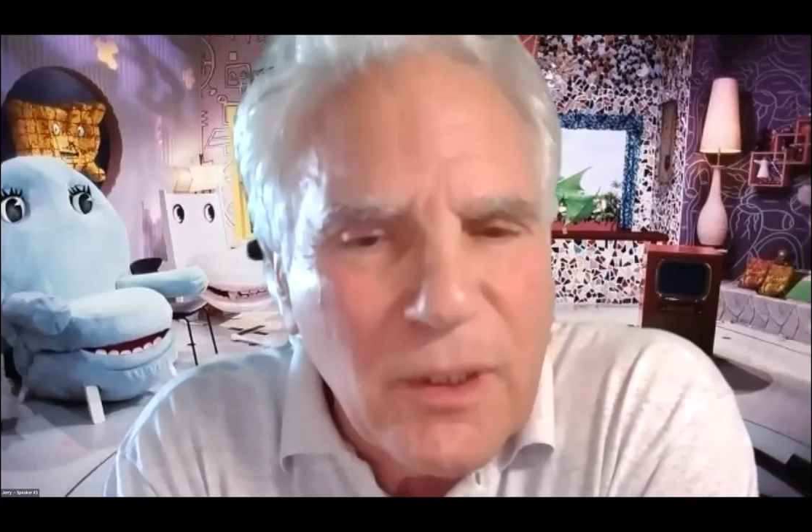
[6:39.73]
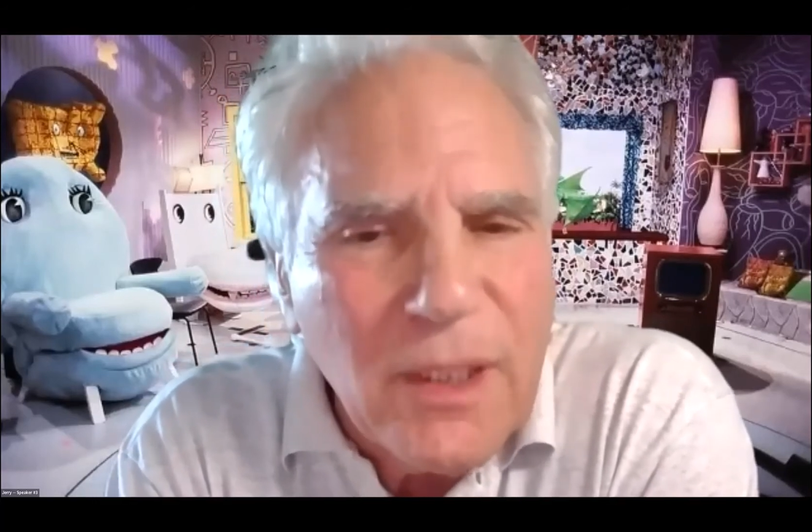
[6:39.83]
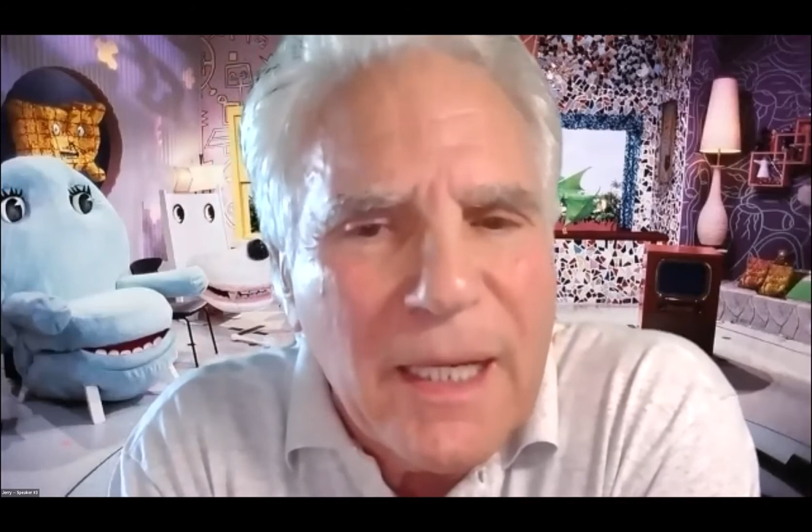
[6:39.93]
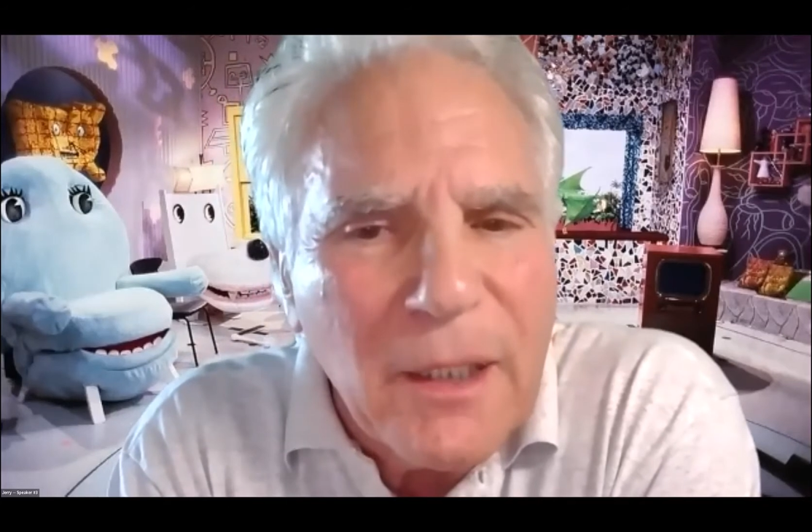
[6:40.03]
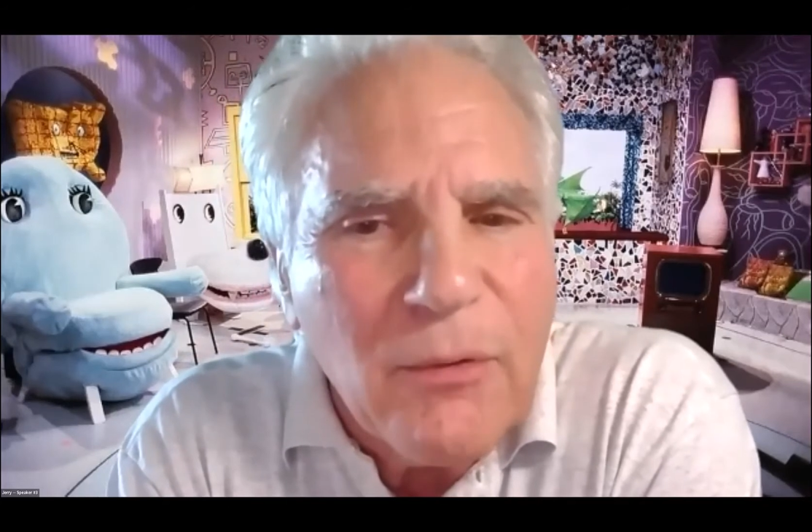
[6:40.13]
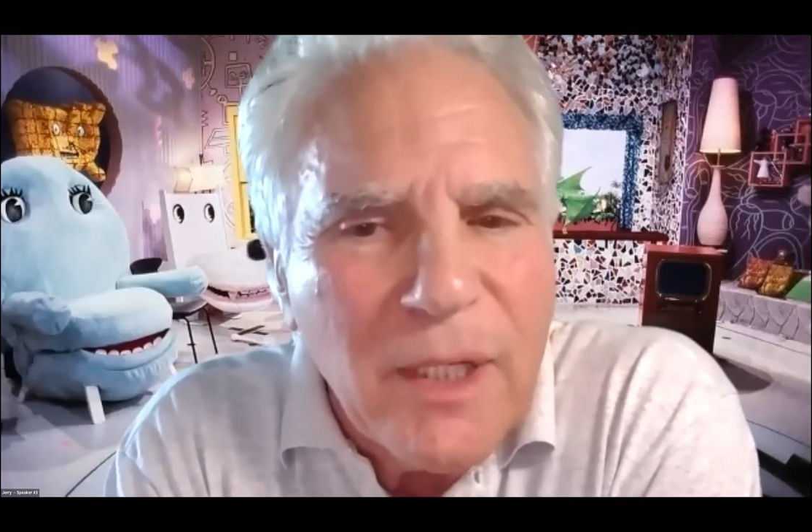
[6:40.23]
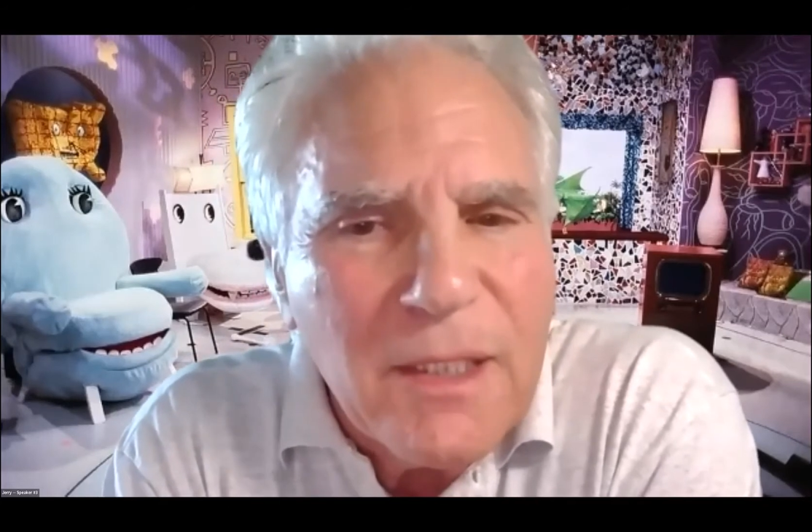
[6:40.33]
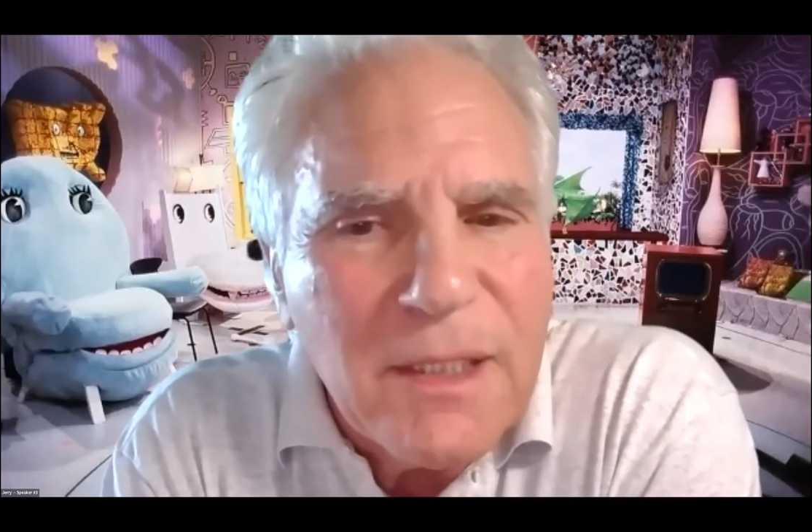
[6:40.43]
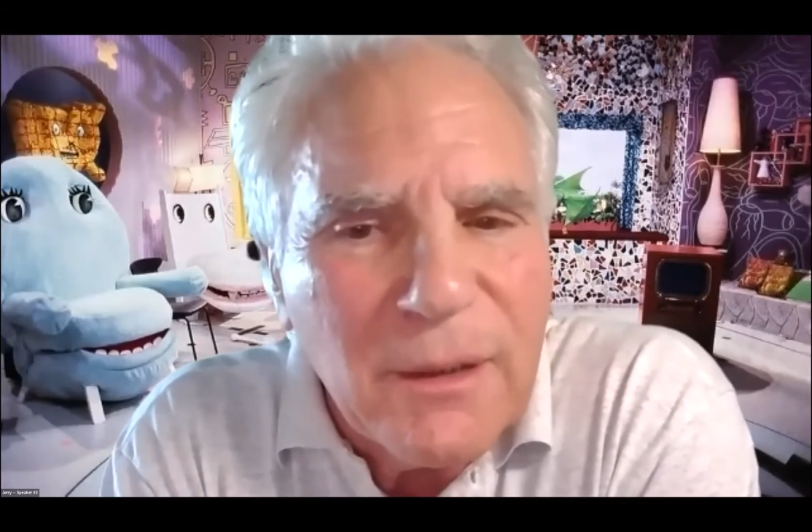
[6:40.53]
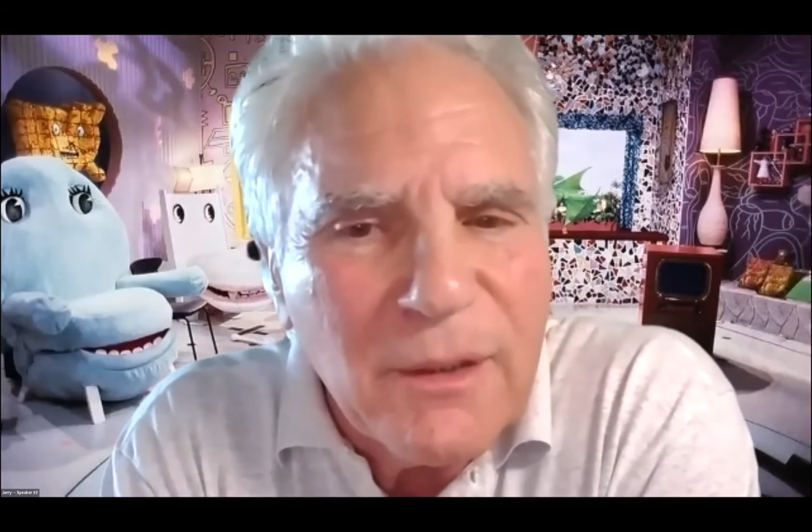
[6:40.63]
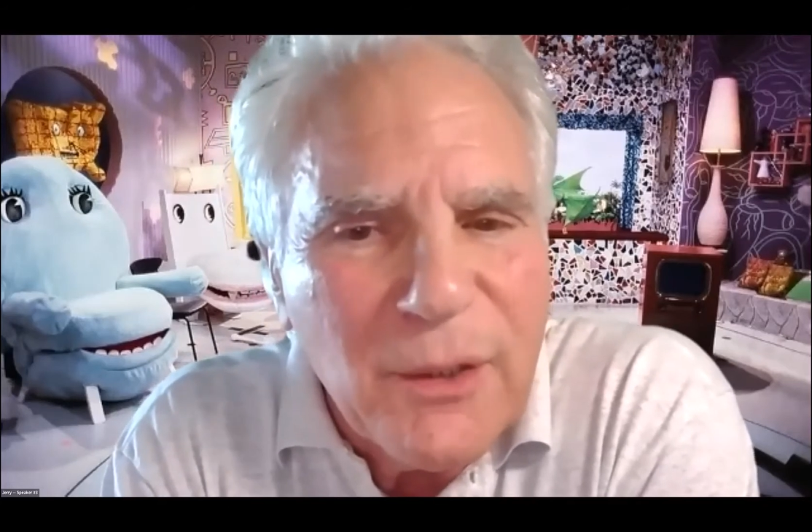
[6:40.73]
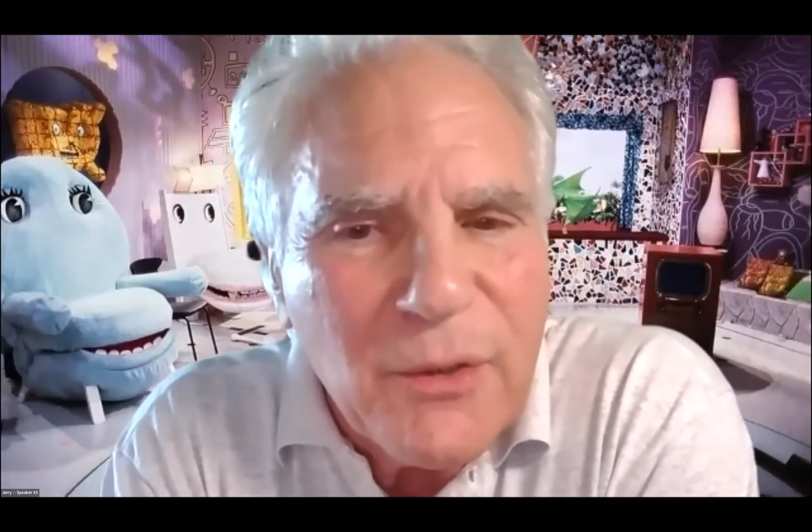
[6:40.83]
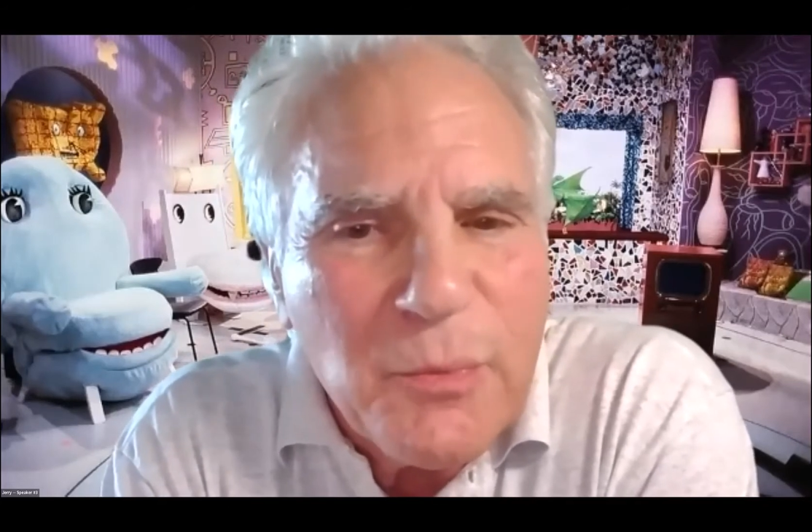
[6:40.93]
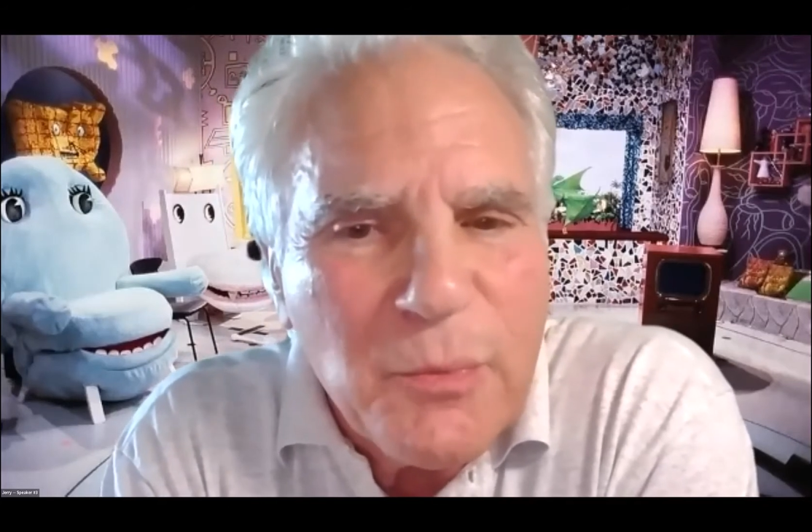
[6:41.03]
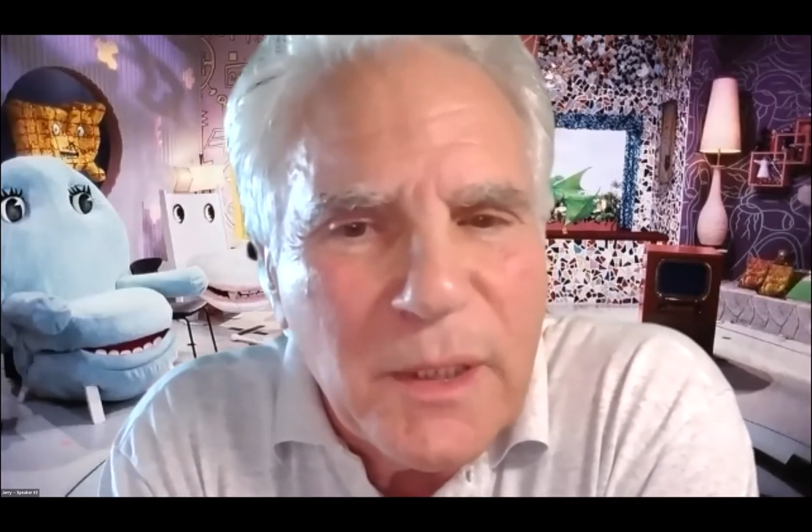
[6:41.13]
you can add a great deal to
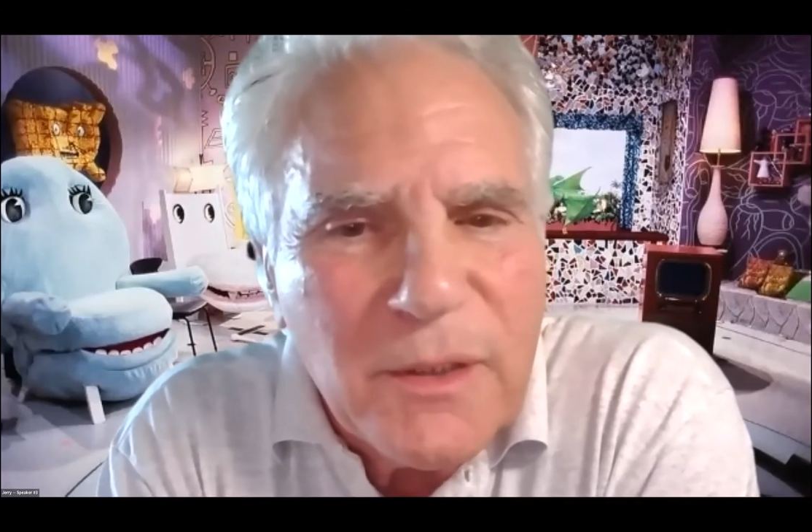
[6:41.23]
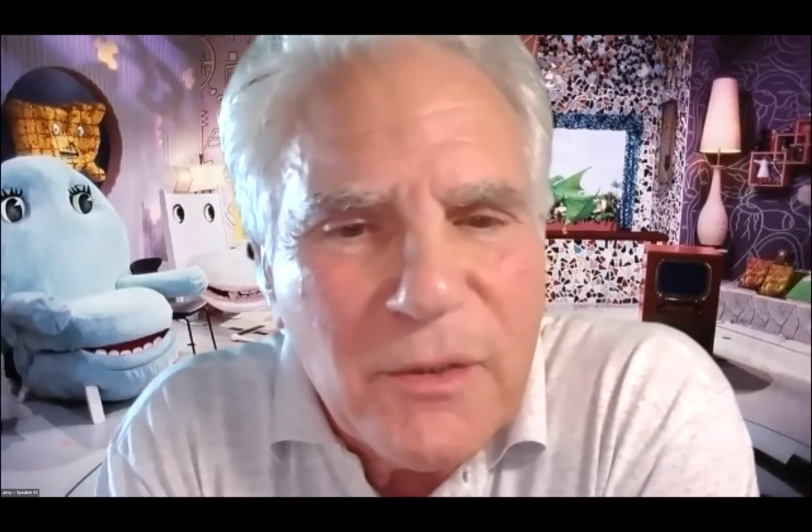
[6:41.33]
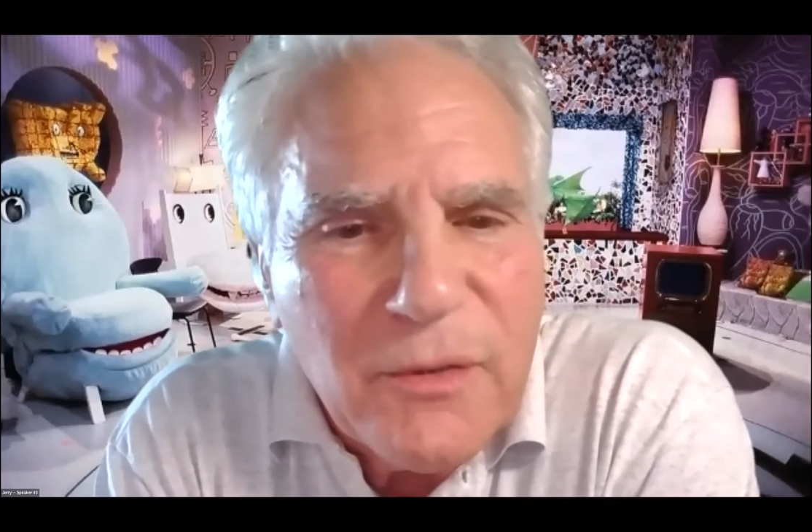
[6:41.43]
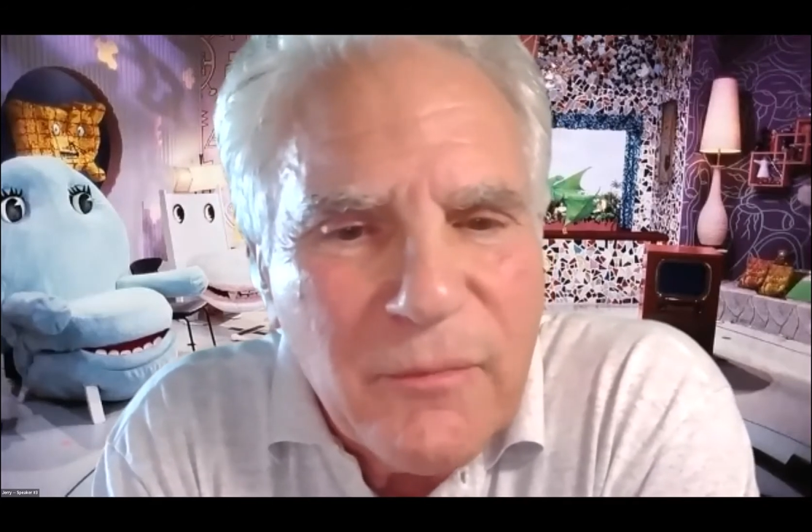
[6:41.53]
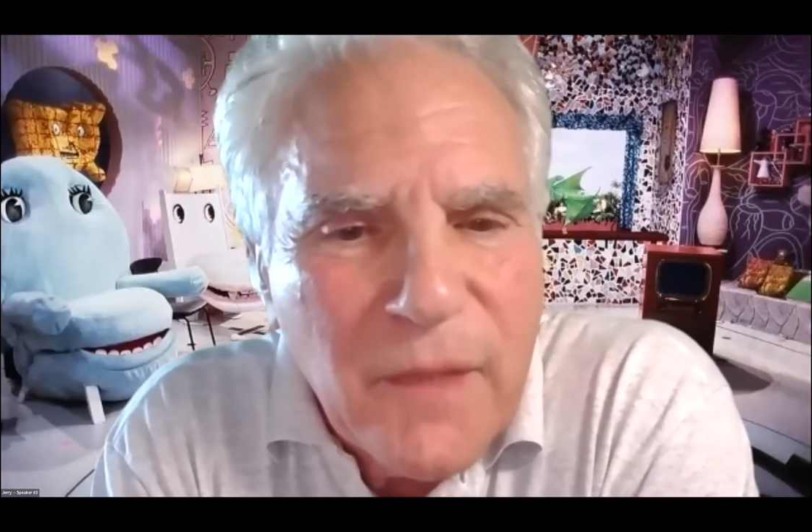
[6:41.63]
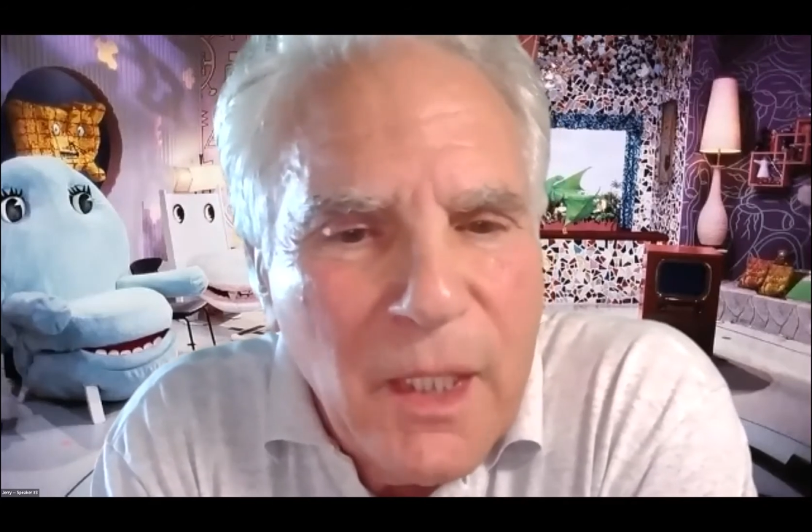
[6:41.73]
your speech.